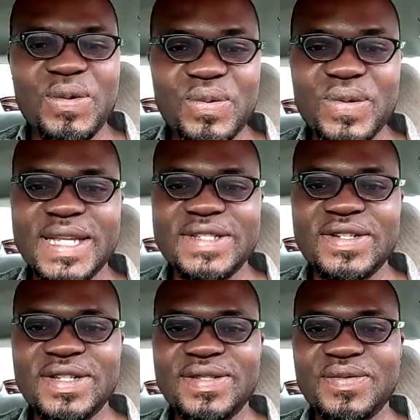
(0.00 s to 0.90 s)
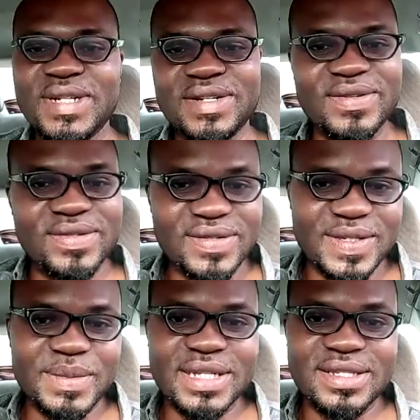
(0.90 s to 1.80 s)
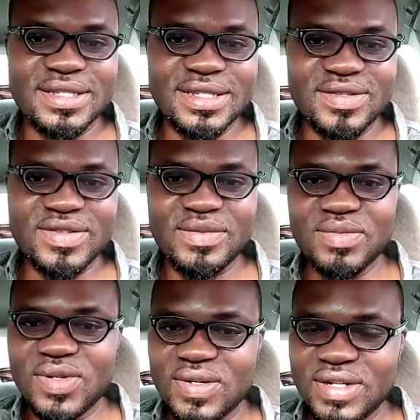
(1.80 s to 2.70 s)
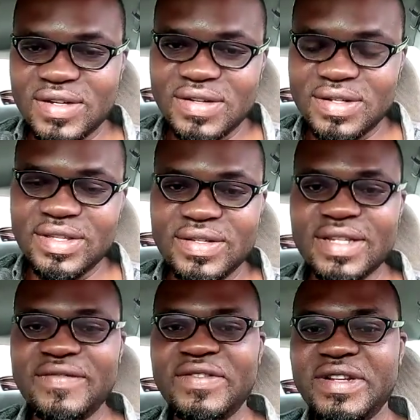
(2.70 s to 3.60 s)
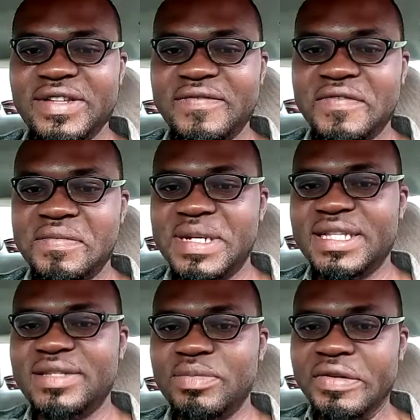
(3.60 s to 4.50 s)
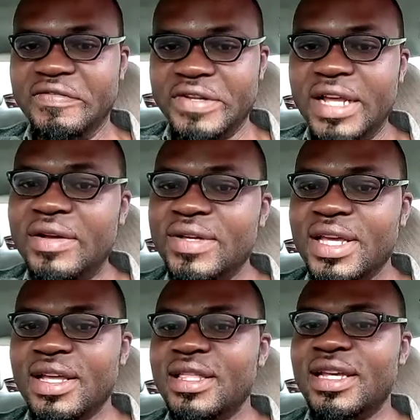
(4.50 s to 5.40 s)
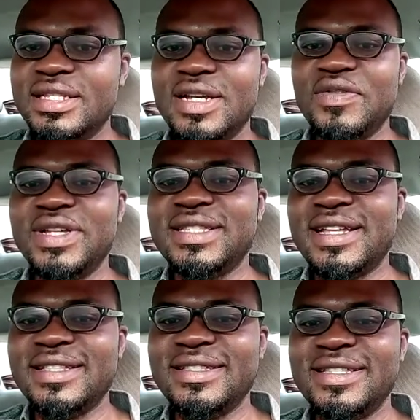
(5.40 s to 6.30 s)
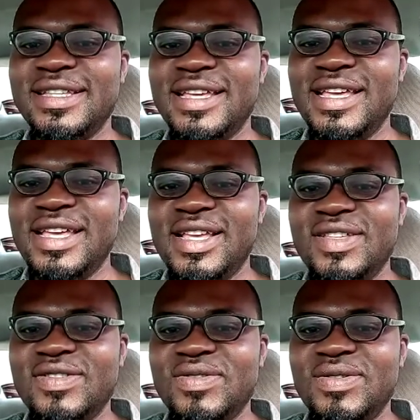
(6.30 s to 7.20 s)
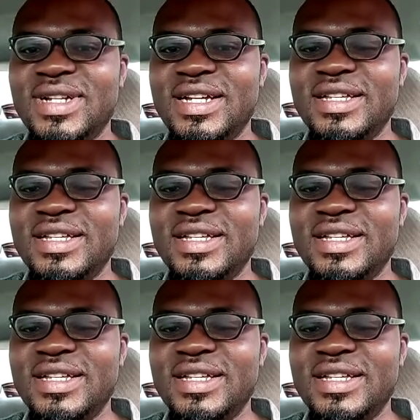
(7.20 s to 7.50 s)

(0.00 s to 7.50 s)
we enjoy it. We are going to expand it into a more user-friendly format, but for now, that's how we're starting. So